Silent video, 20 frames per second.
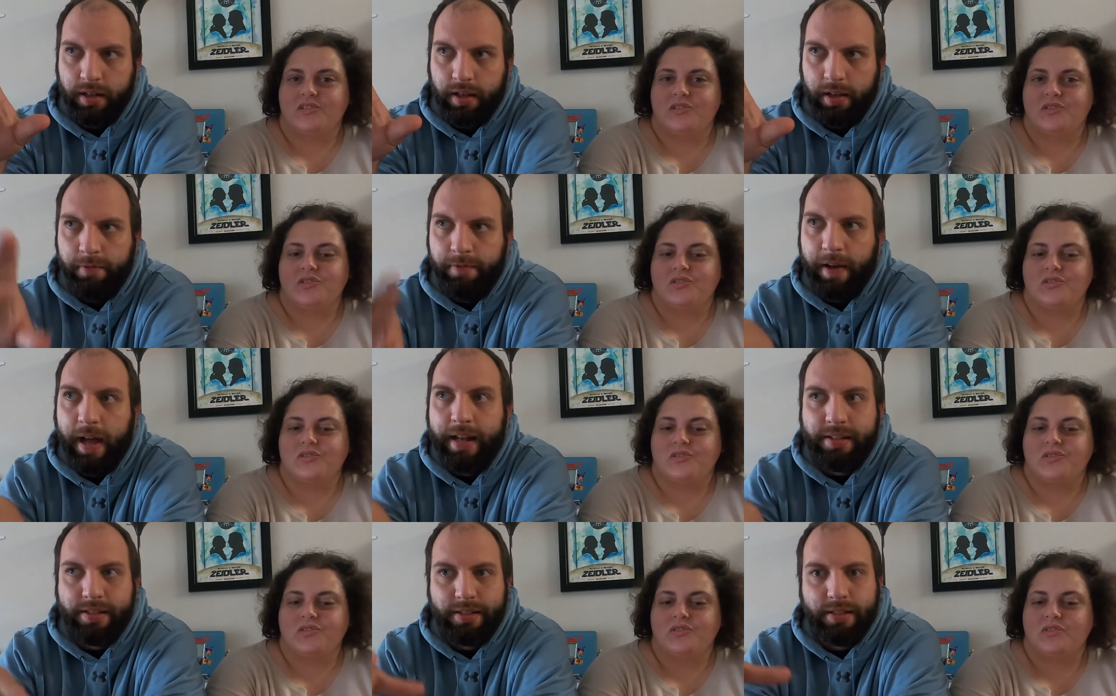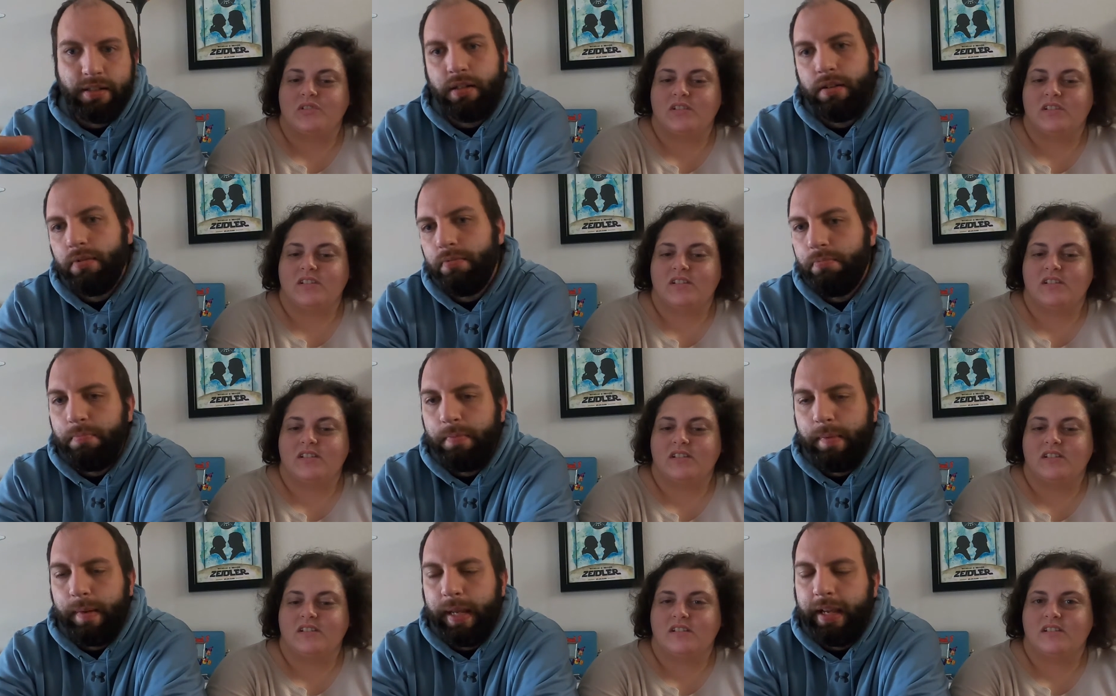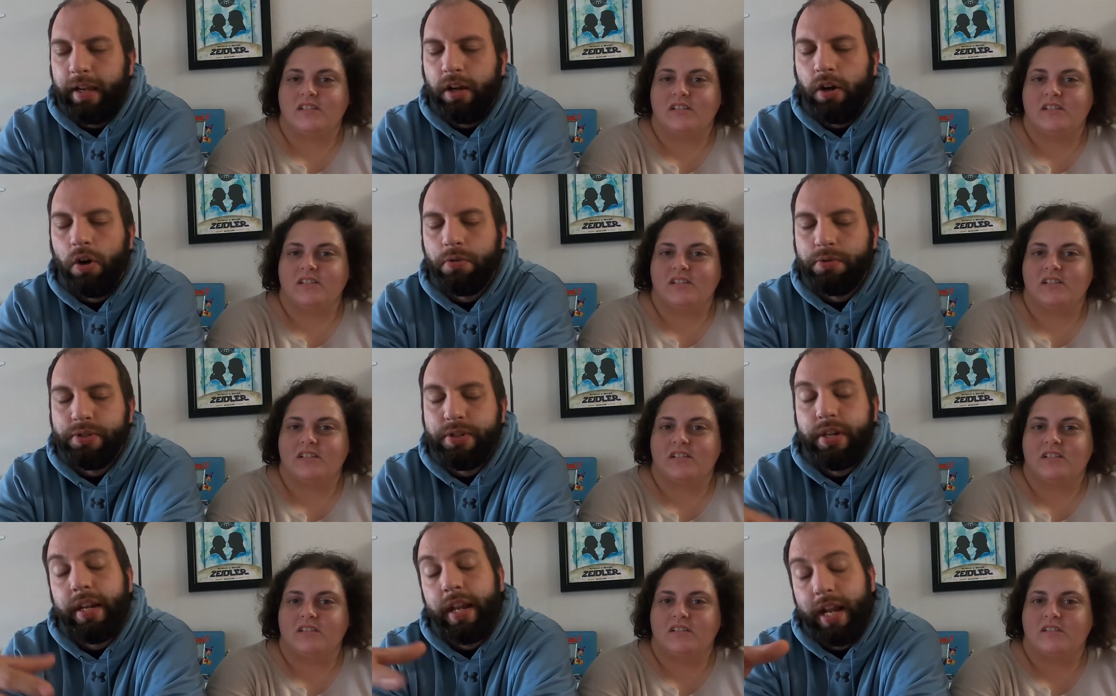Speaker 1: events being
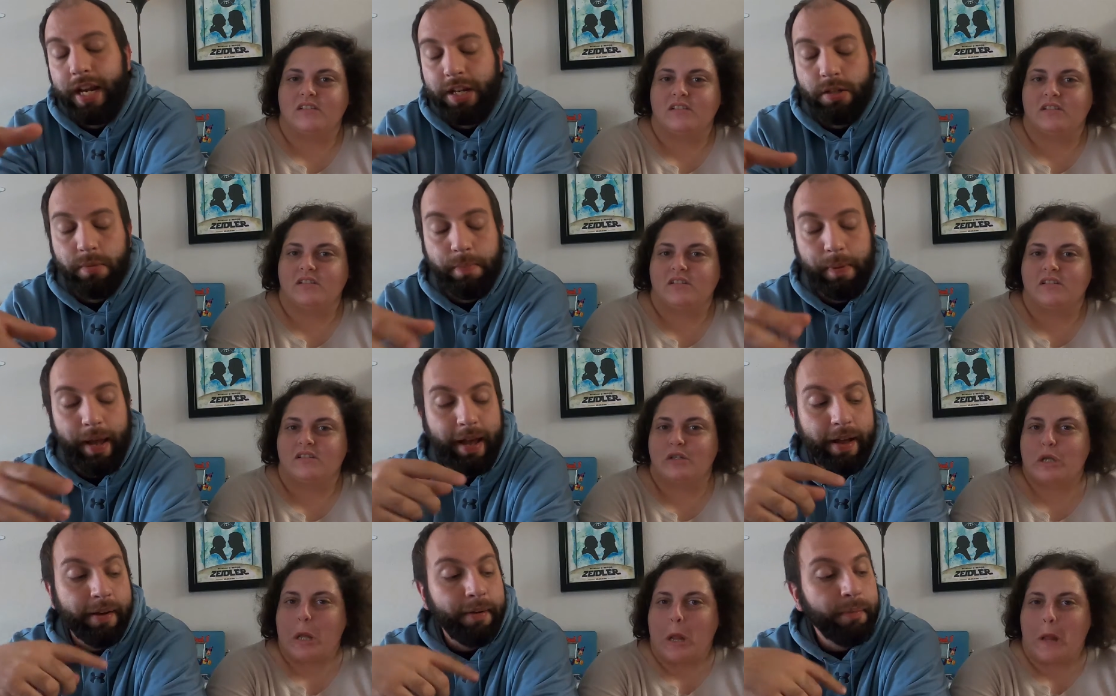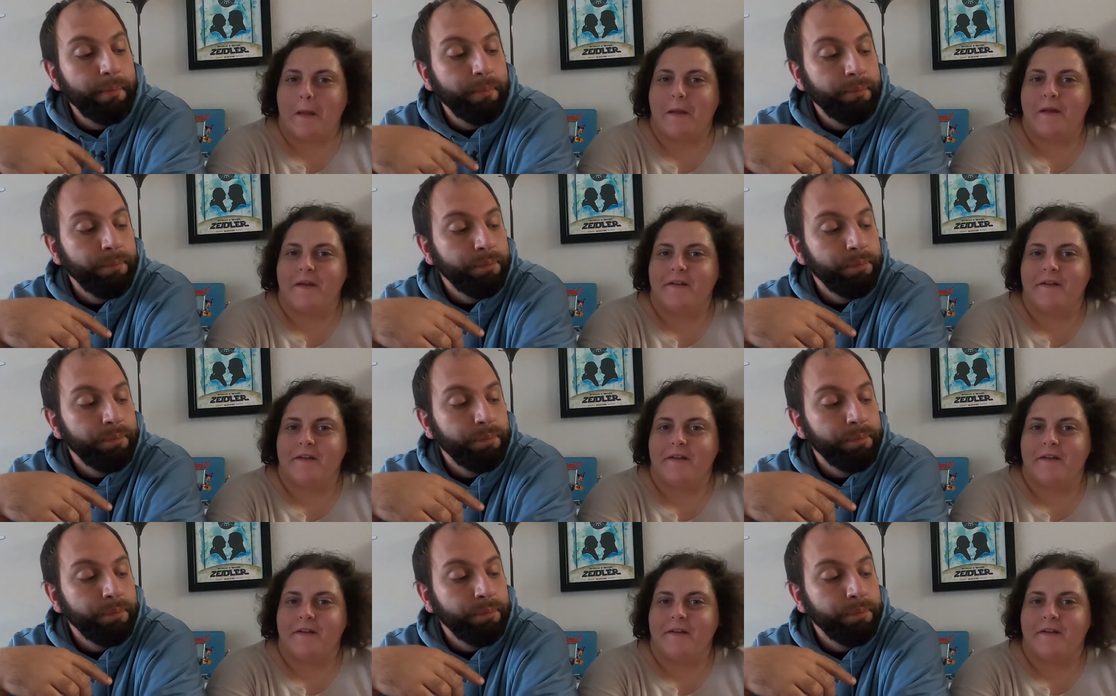hosted in Japan.